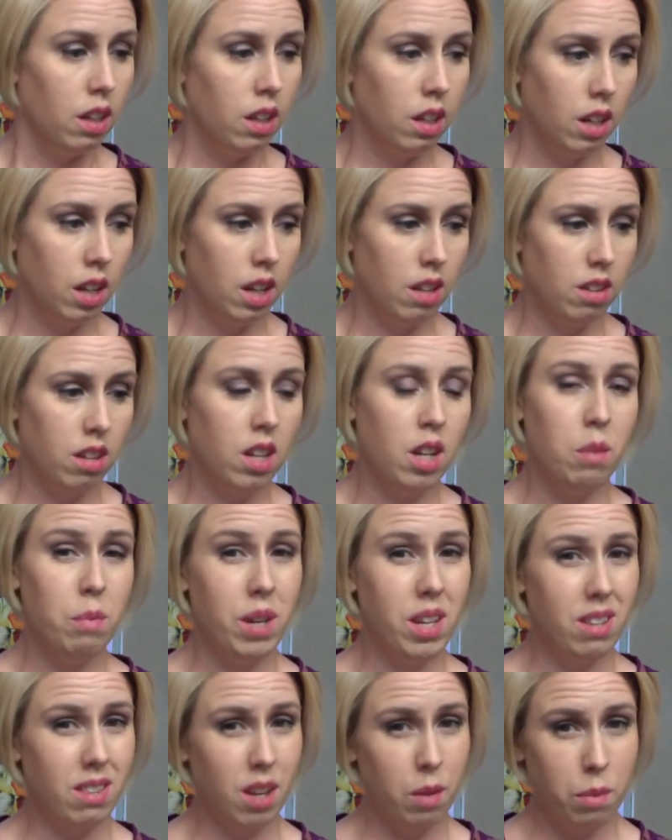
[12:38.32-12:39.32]
it's going to
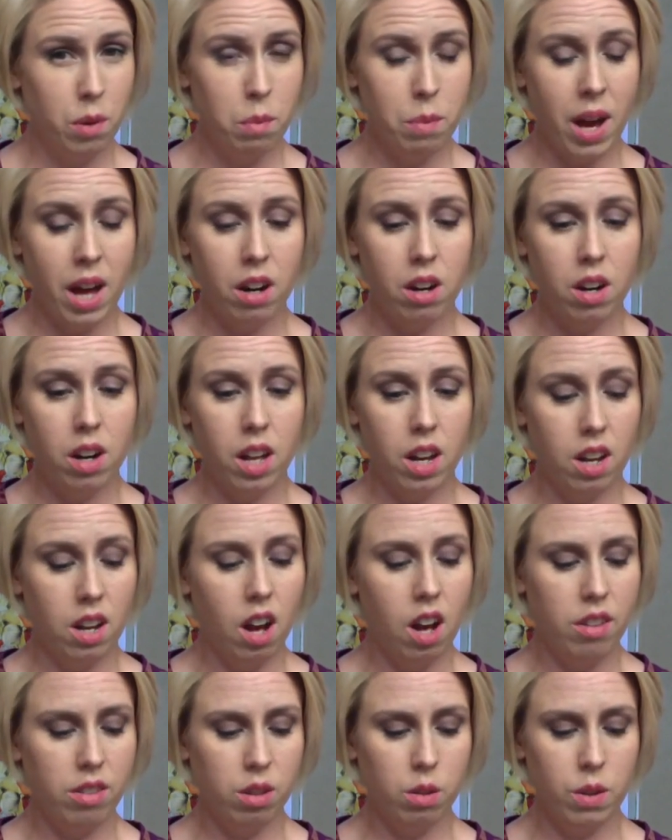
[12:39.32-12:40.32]
be a separate pattern, and it
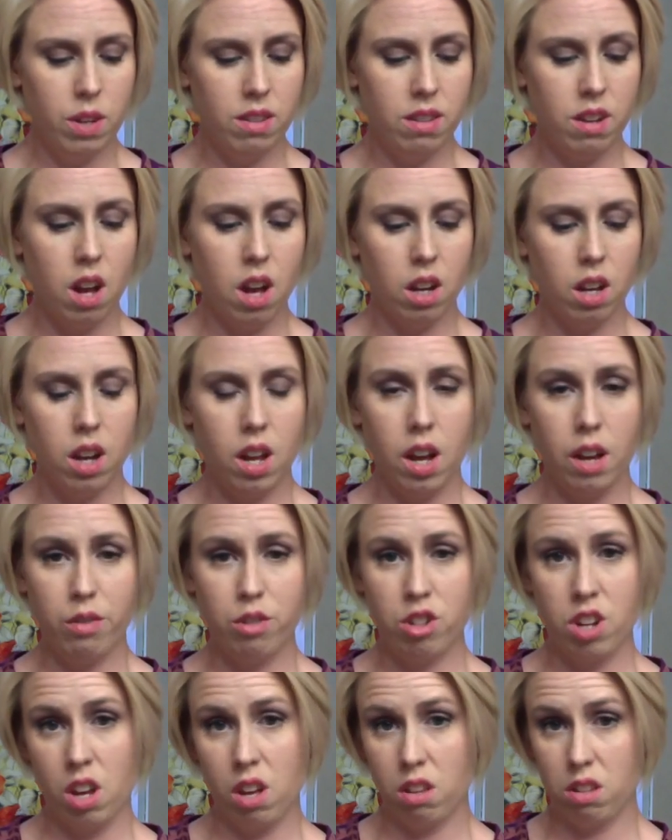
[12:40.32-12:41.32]
also is not going to have
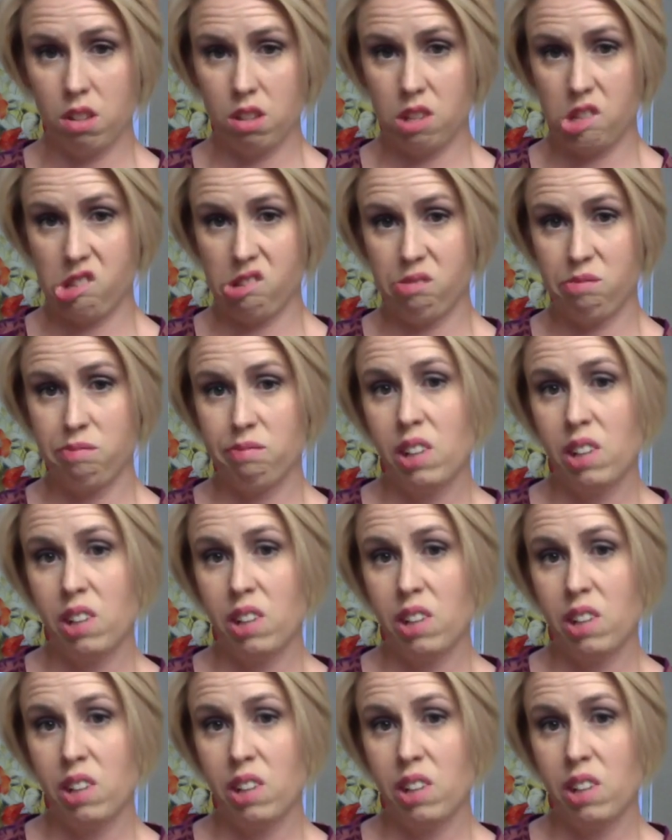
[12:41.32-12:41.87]
shells,